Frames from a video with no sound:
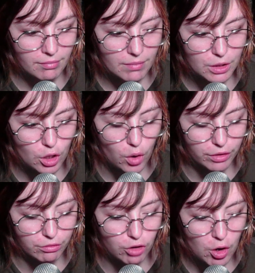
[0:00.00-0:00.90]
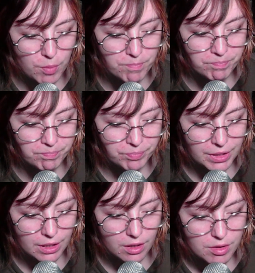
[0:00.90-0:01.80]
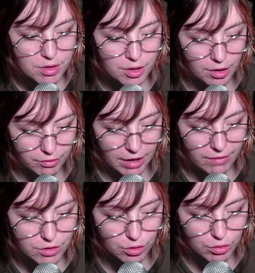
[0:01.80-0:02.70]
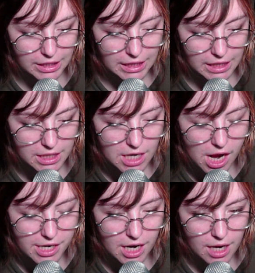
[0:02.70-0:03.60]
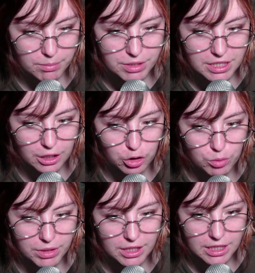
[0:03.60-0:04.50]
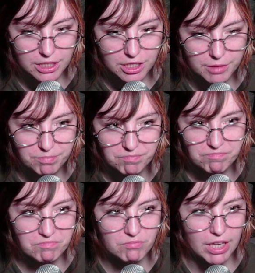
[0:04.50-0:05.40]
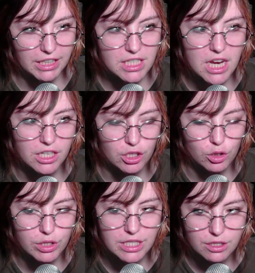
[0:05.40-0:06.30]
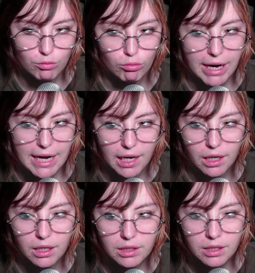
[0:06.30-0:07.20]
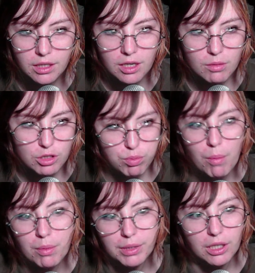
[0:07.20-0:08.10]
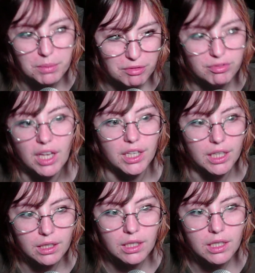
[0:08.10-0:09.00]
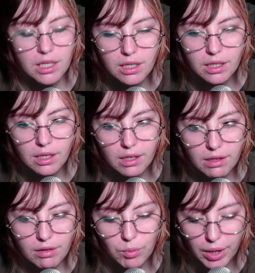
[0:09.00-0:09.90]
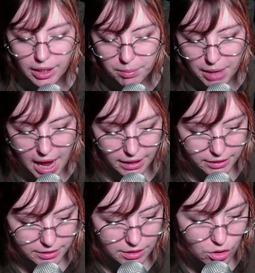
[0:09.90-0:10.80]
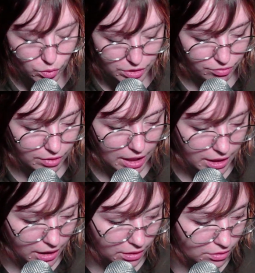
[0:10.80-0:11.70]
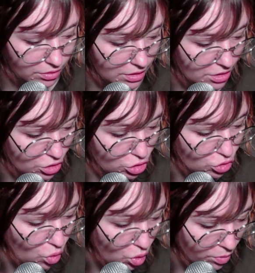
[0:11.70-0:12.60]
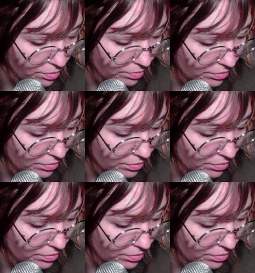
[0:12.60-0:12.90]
Going from 35 degree heat, 99% humidity to like 10 degrees and rainy. It's probably going to be flooding when I get back. It's always flooding. There's a storm.